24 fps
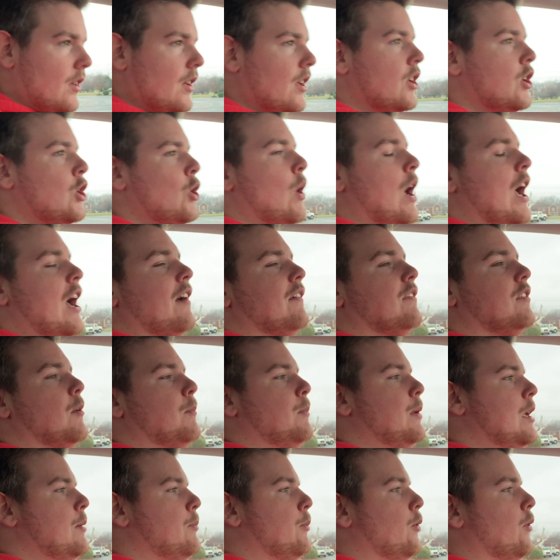You have the
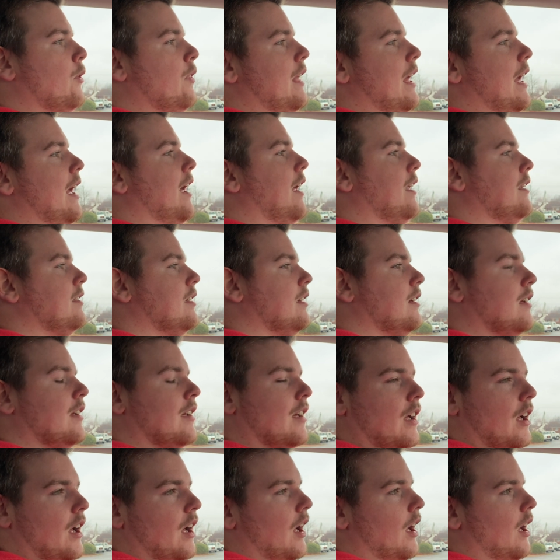people that
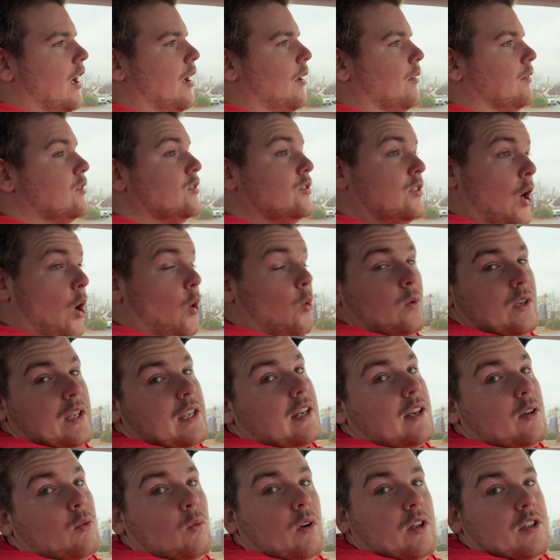don't
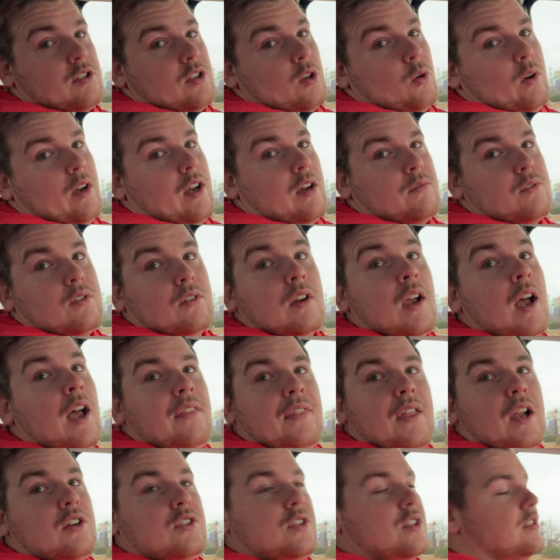need it whatsoever.
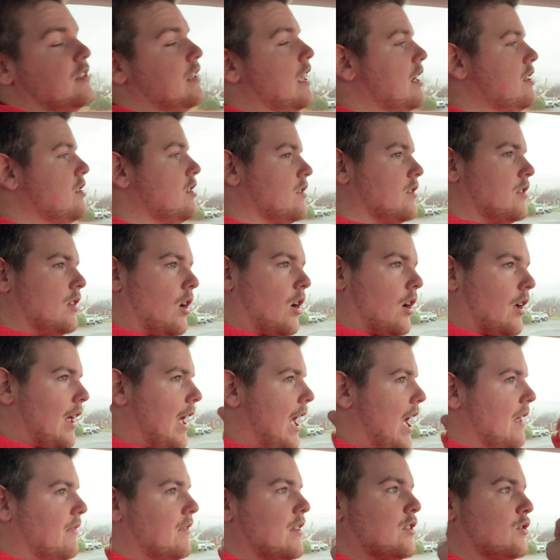They just
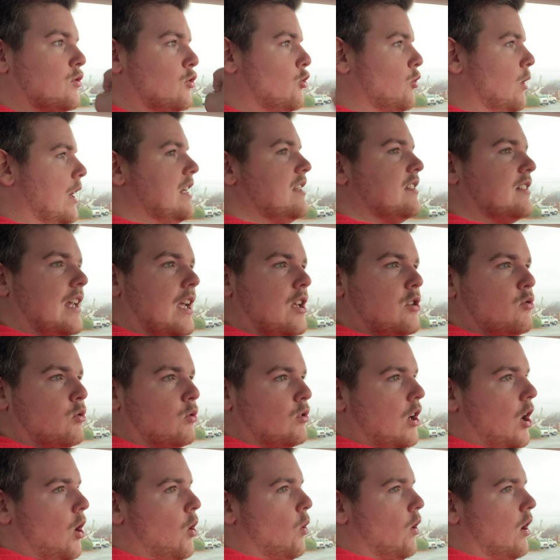have this great schedule
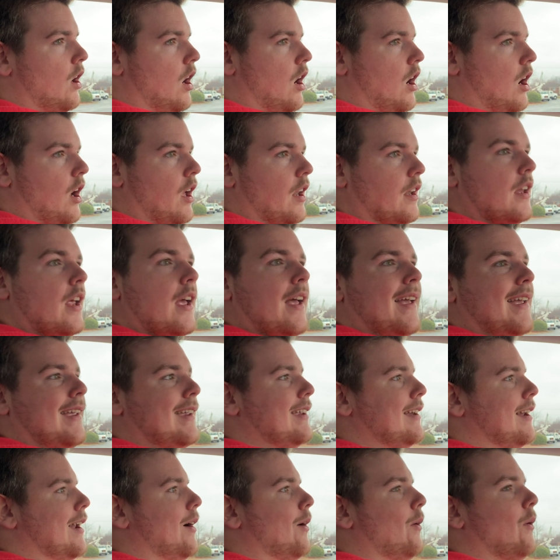going on.
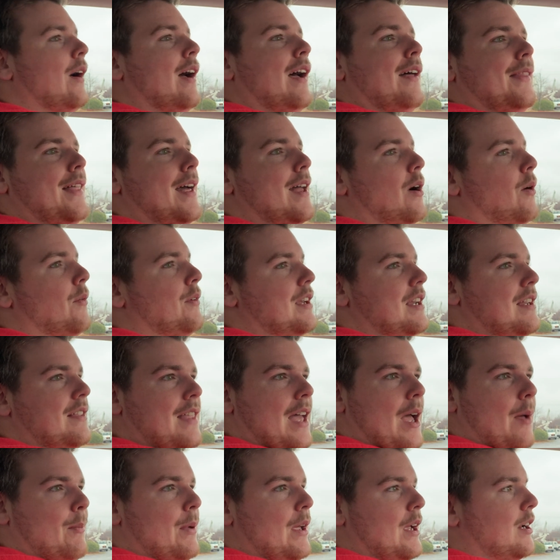You know, they don't need
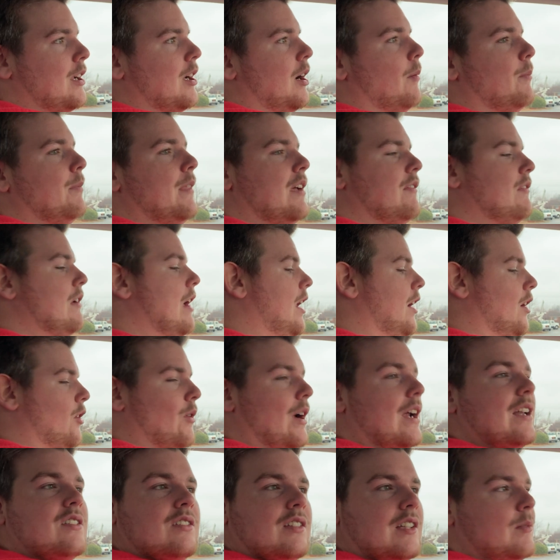that pickup. They've got a
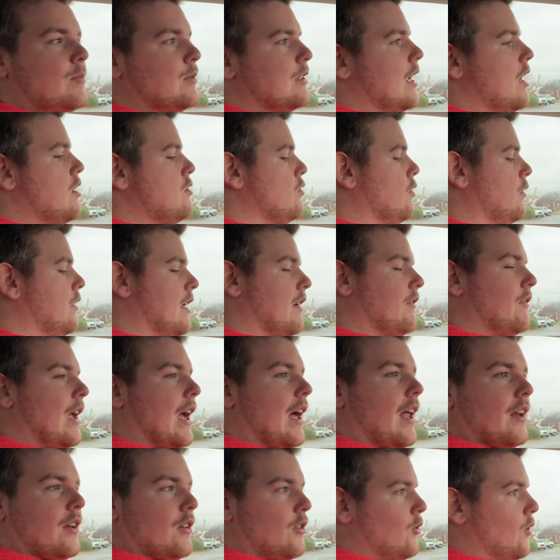great sleep schedule. They've
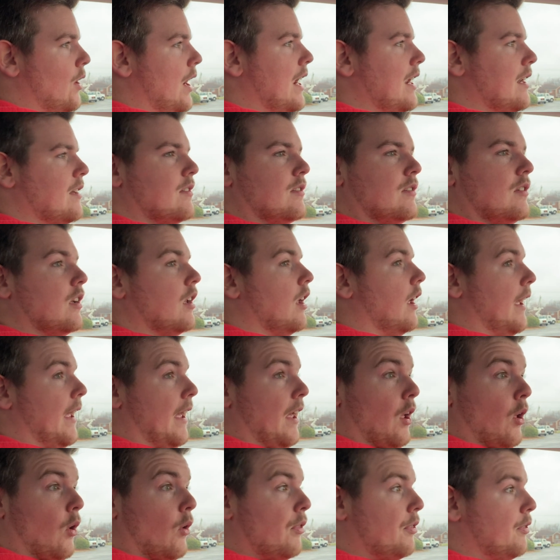got great
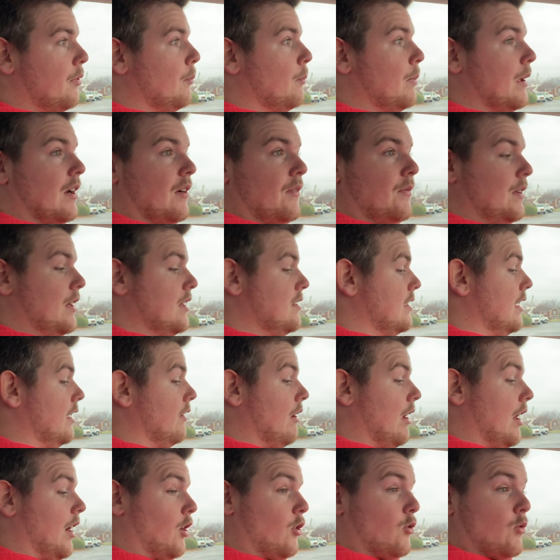health benefits. They've
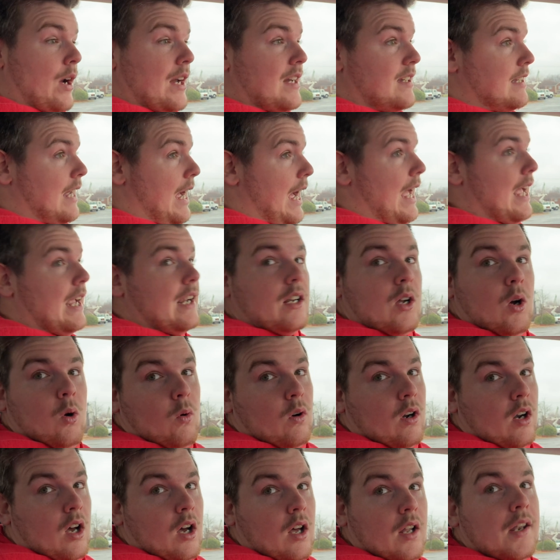got a great diet
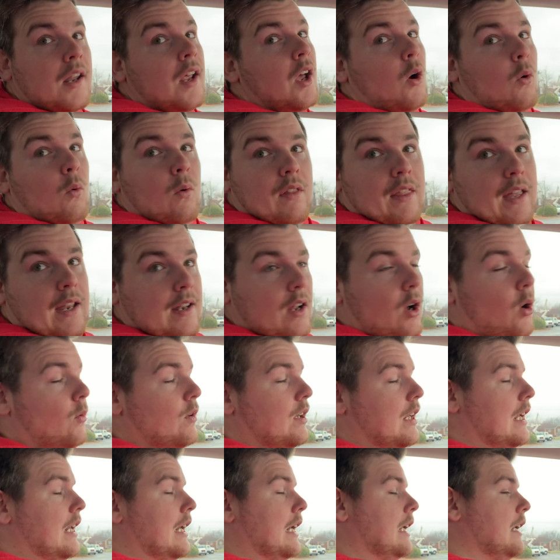going on where they don't
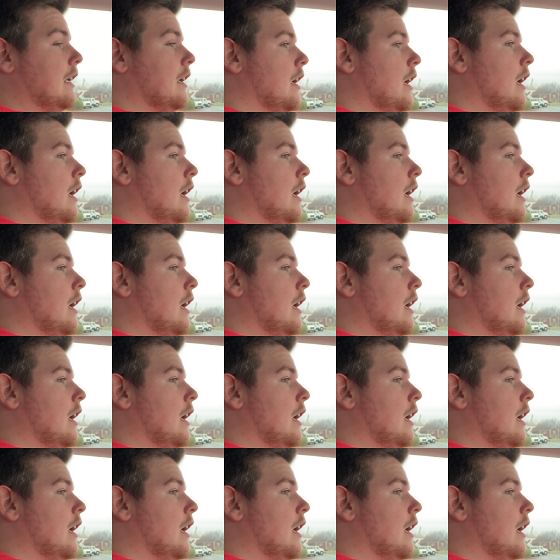need it.